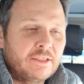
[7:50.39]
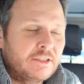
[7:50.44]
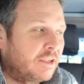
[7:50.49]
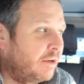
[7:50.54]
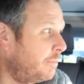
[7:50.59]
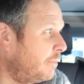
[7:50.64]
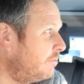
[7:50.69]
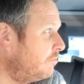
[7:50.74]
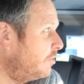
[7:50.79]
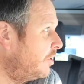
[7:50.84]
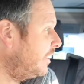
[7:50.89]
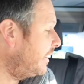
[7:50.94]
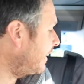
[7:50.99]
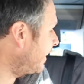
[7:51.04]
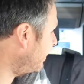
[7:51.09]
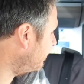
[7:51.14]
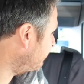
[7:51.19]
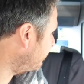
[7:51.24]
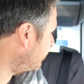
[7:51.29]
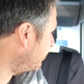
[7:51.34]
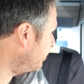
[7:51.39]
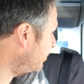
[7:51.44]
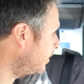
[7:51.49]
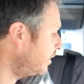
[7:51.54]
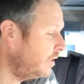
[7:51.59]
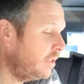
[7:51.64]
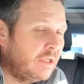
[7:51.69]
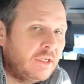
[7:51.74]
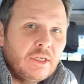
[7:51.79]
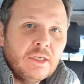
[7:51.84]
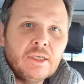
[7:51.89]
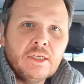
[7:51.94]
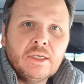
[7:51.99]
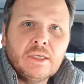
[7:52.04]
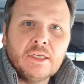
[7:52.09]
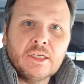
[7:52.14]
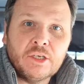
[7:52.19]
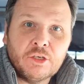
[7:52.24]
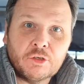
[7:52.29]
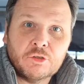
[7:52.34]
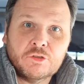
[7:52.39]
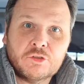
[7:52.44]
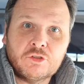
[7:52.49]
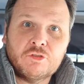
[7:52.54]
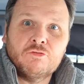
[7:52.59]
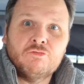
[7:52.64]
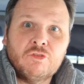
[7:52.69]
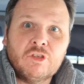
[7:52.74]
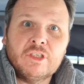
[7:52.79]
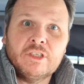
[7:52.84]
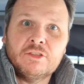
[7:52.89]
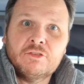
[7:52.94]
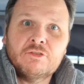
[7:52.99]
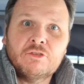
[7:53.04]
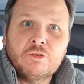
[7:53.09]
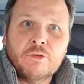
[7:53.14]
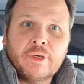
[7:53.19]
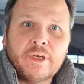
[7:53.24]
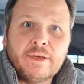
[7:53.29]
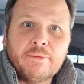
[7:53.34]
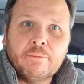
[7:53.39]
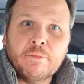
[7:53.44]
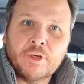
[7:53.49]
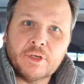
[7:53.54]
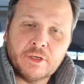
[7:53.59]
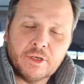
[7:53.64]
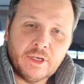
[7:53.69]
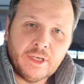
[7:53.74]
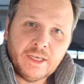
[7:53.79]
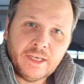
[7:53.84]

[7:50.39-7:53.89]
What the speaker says: so I've been really careful not to really screw it in, but